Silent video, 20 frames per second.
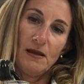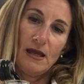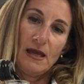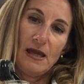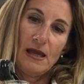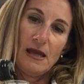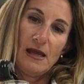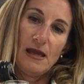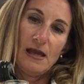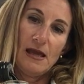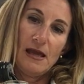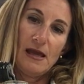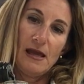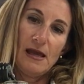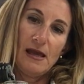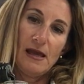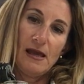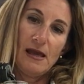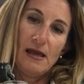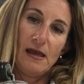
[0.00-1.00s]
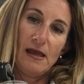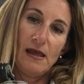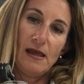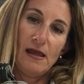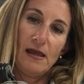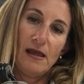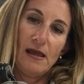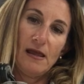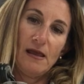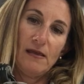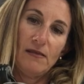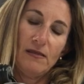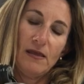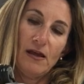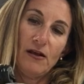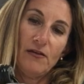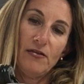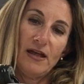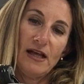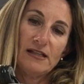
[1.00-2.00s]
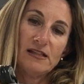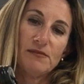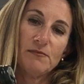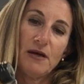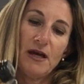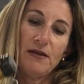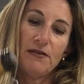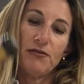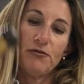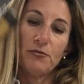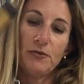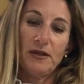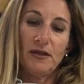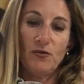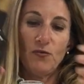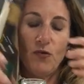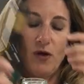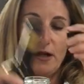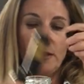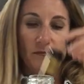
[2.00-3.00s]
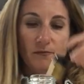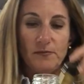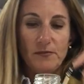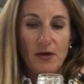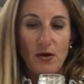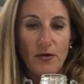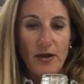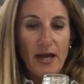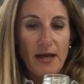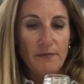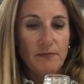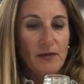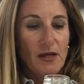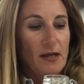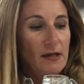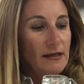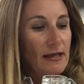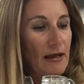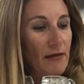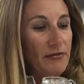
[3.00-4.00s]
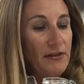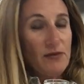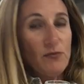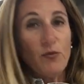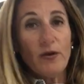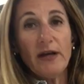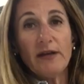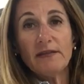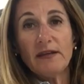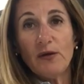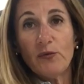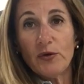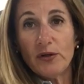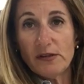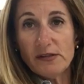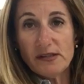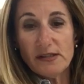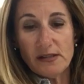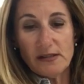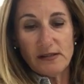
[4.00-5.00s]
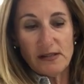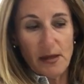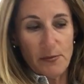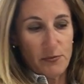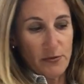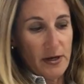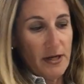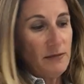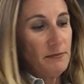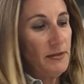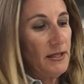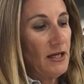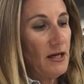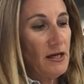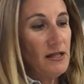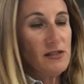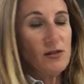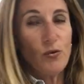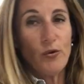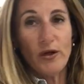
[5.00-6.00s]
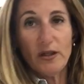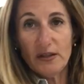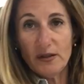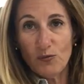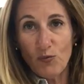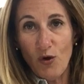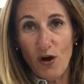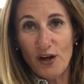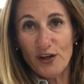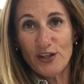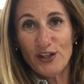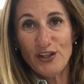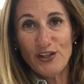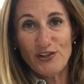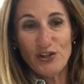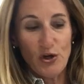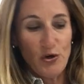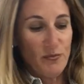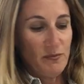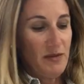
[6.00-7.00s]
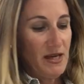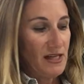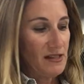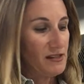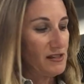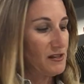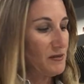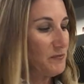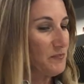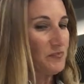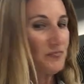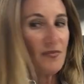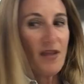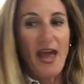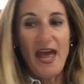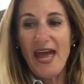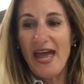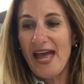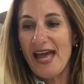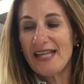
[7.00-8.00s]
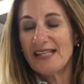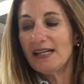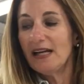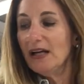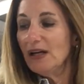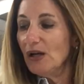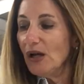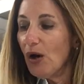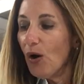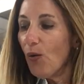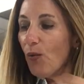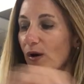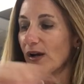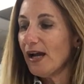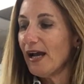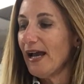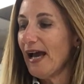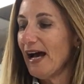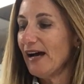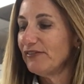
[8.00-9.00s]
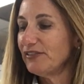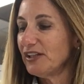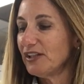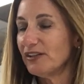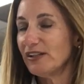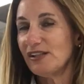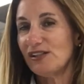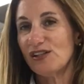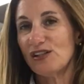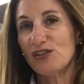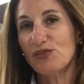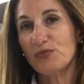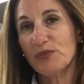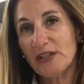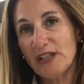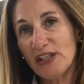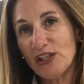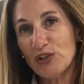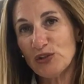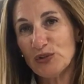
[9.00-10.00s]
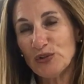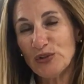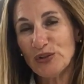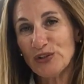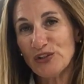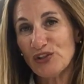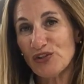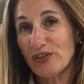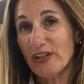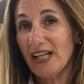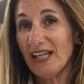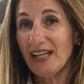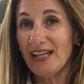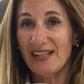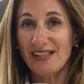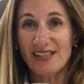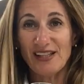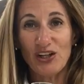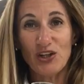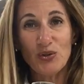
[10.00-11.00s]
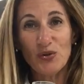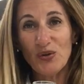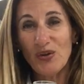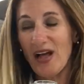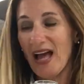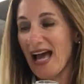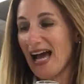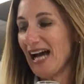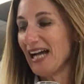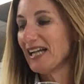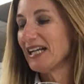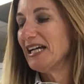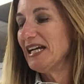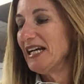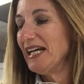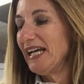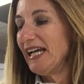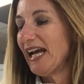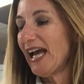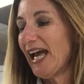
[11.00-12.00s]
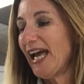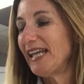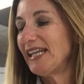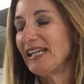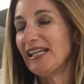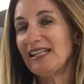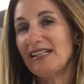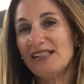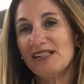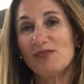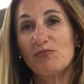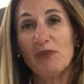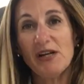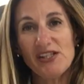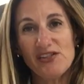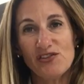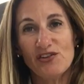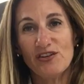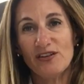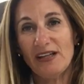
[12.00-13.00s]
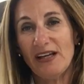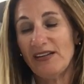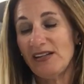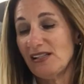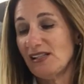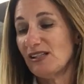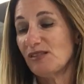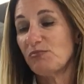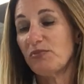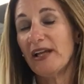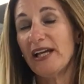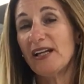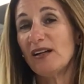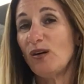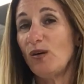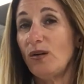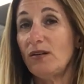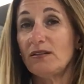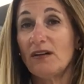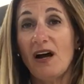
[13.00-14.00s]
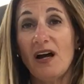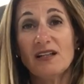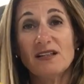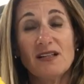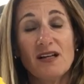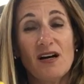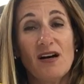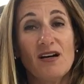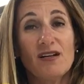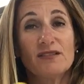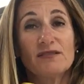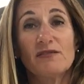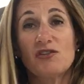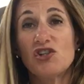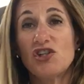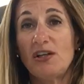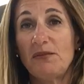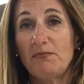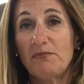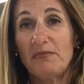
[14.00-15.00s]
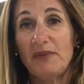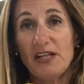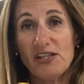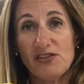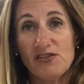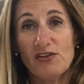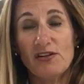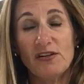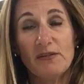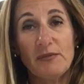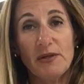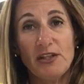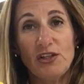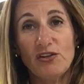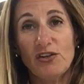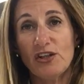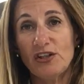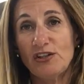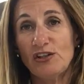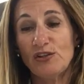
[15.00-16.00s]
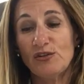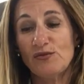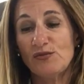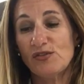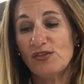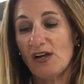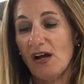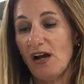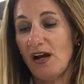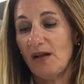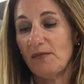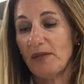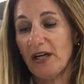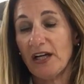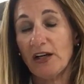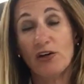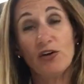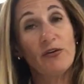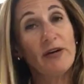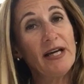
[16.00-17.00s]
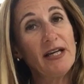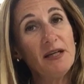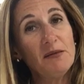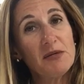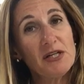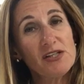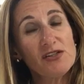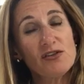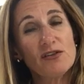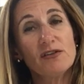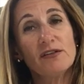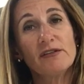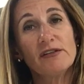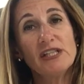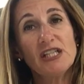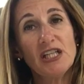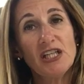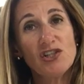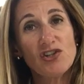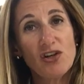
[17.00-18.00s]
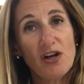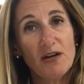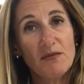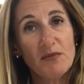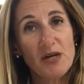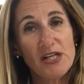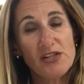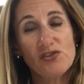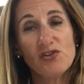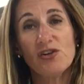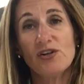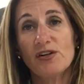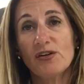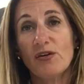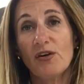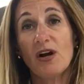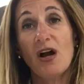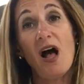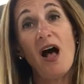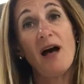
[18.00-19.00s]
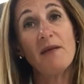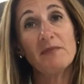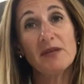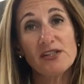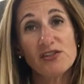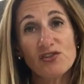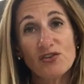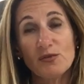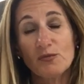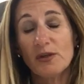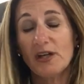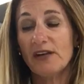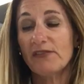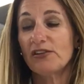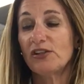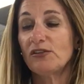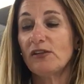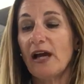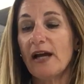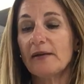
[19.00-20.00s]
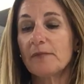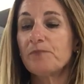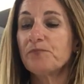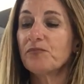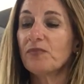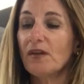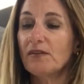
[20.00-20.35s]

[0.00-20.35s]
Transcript: And there, that's my 3-to-1. Okay, now they will separate because oil and water don't mix. And what I have here is this really cool trick. It's a cool hack, and it is mustard. Now this is plain old hot dog cheap mustard, but you can use like a grainy mustard or Dijon mustard or a hot mustard, whatever you like.